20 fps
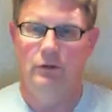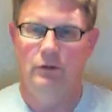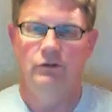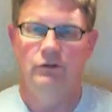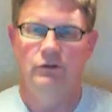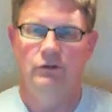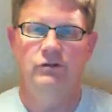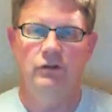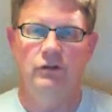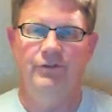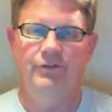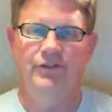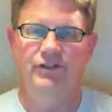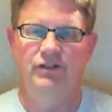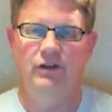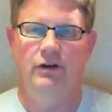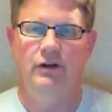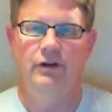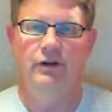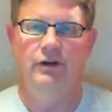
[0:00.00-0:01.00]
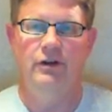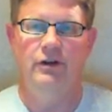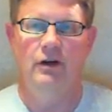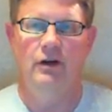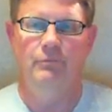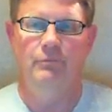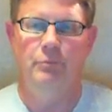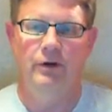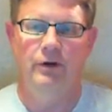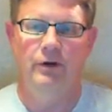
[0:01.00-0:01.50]
surface area
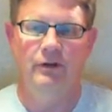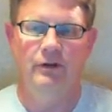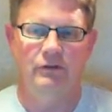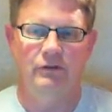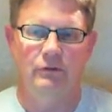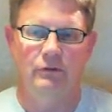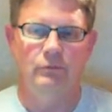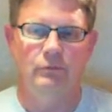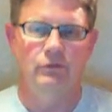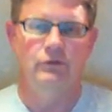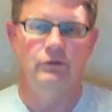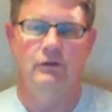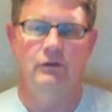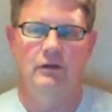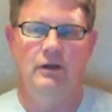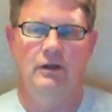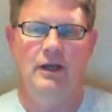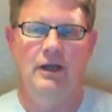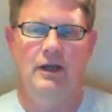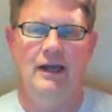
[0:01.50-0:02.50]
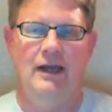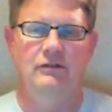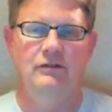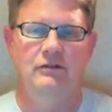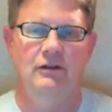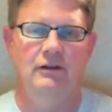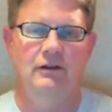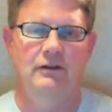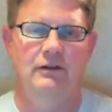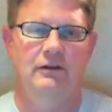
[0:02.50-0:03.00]
of prisms and
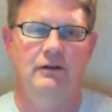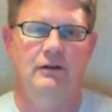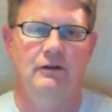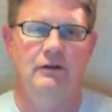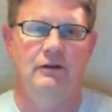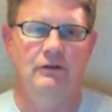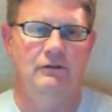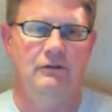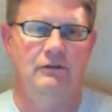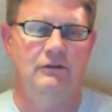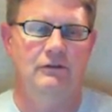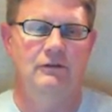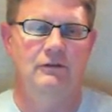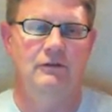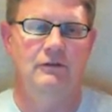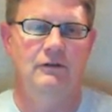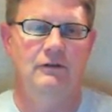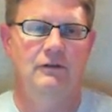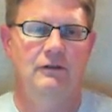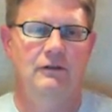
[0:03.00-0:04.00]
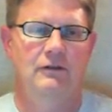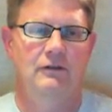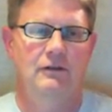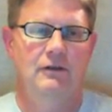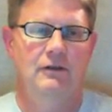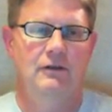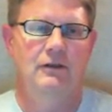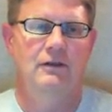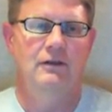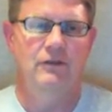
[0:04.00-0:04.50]
cylinders.
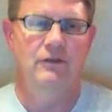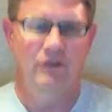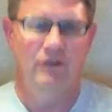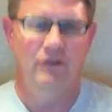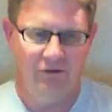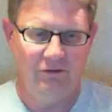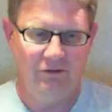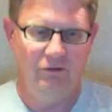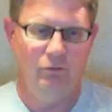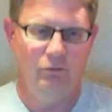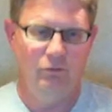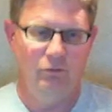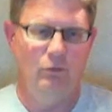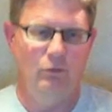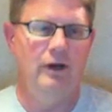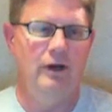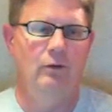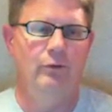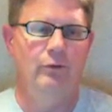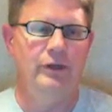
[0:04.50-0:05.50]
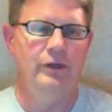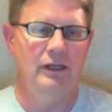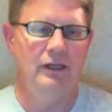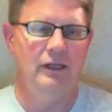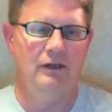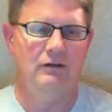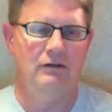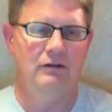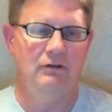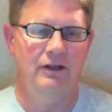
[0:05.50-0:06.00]
This is where we
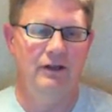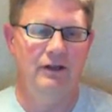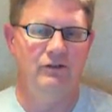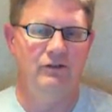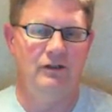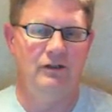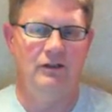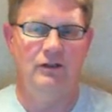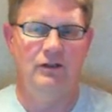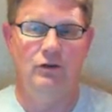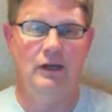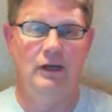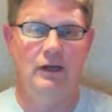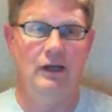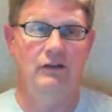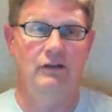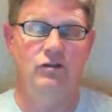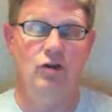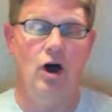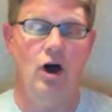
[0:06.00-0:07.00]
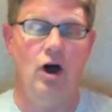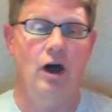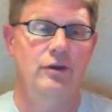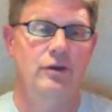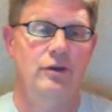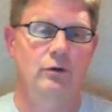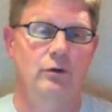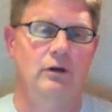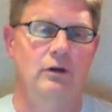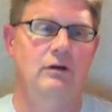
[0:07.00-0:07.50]
get crazy. You guys thought
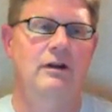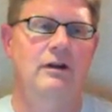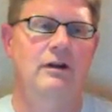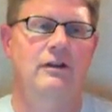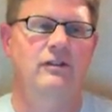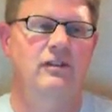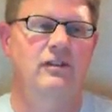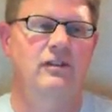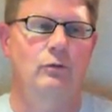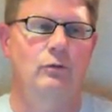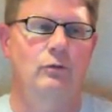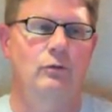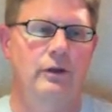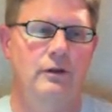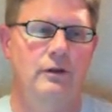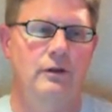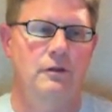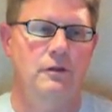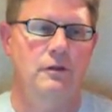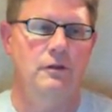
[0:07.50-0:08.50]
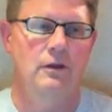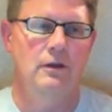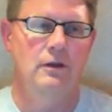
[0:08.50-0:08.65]
you were crazy with